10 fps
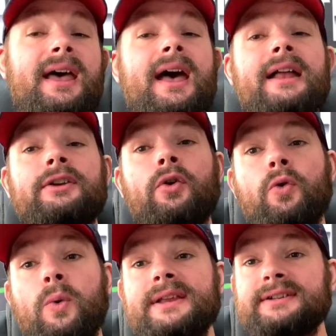And you're
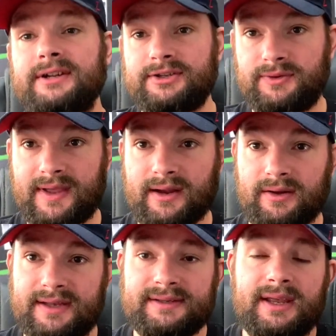always going to do that,
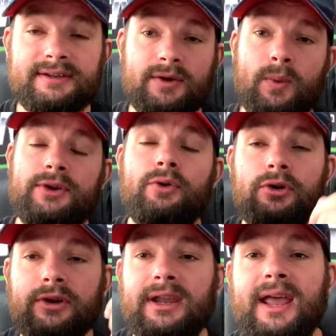guys. So when you're
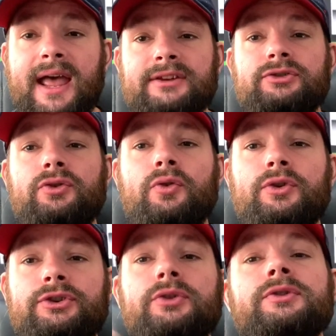looking at your
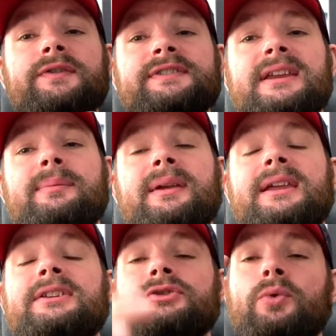use of
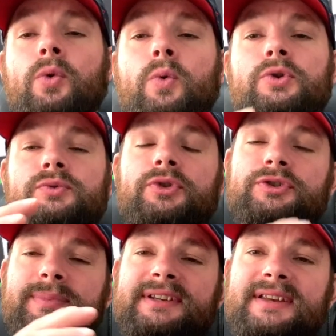CPs, you always want
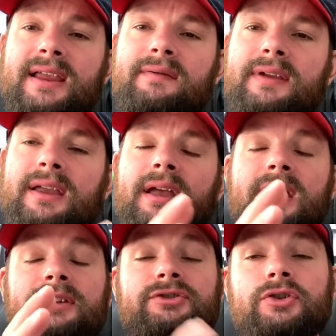to be saving
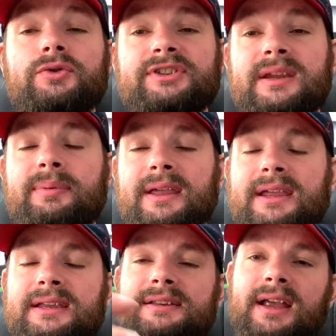2
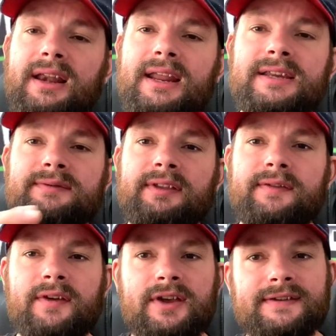CPs, at least for the
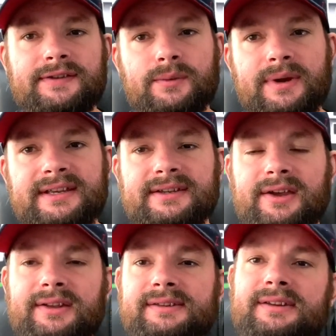first 3
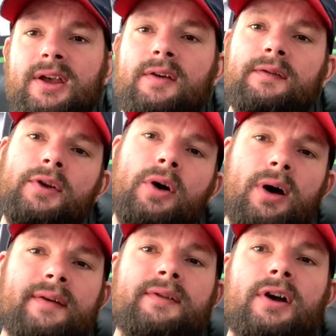turns, for your
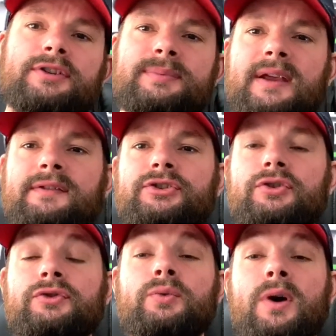Hive Guard to be able to
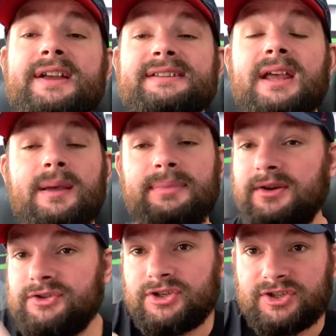shoot twice.
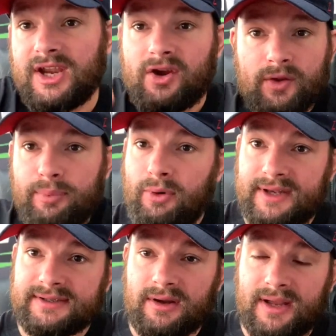Because just think of the
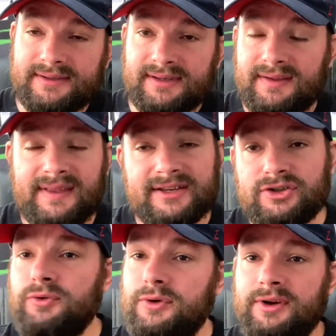points, guys. That's
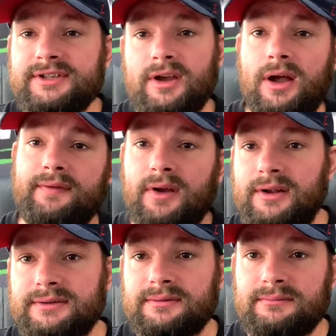2 units of Hive
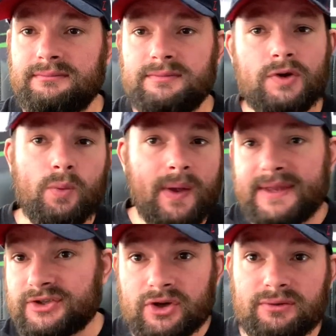Guard. Not one,
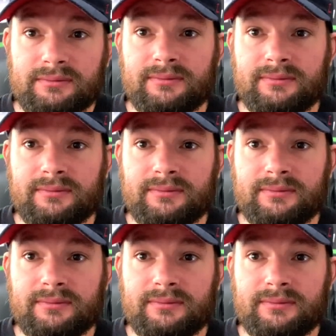that's 2.